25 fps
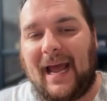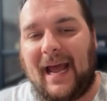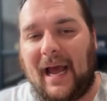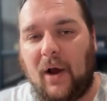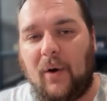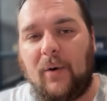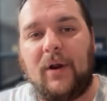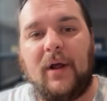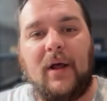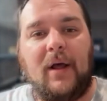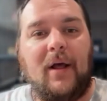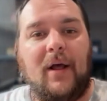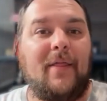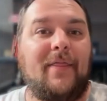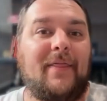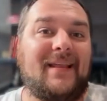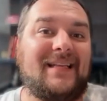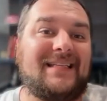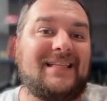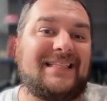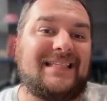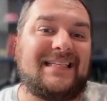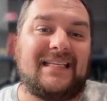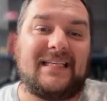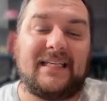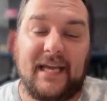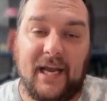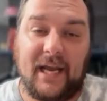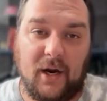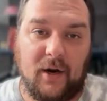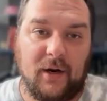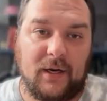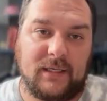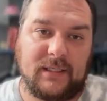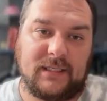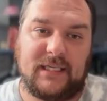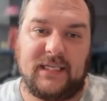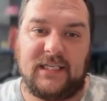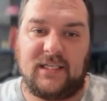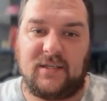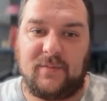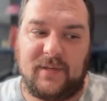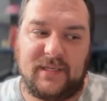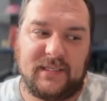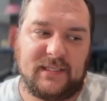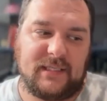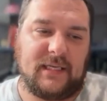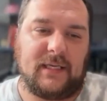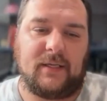out that is guaranteed to be seen.